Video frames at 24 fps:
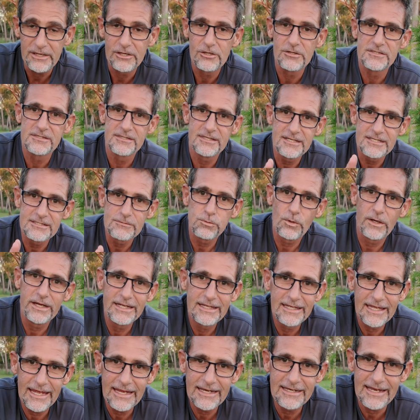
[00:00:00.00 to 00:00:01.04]
because this
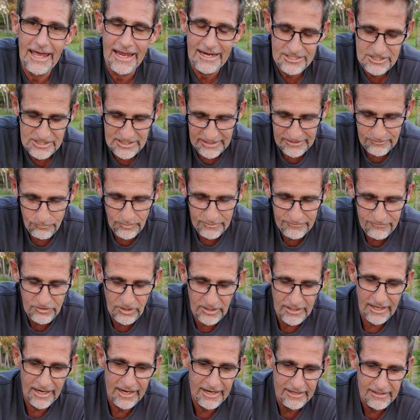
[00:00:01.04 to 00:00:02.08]
weekend actually we've
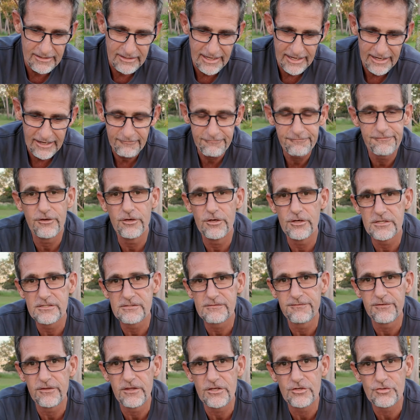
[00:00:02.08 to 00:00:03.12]
got our
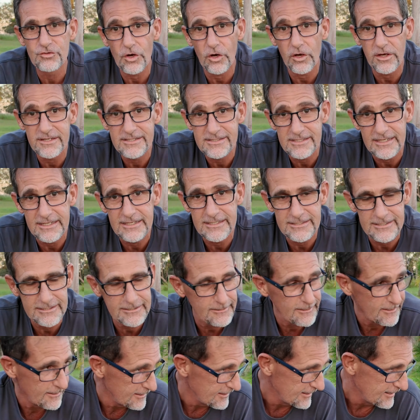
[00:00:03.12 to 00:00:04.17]
first for the dry
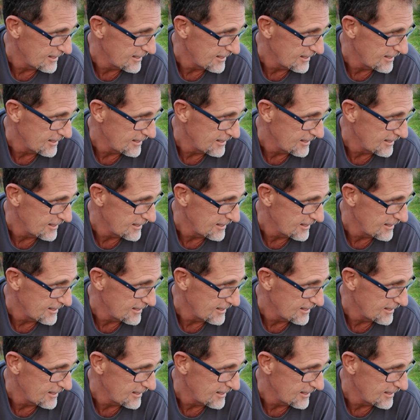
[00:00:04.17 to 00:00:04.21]
season,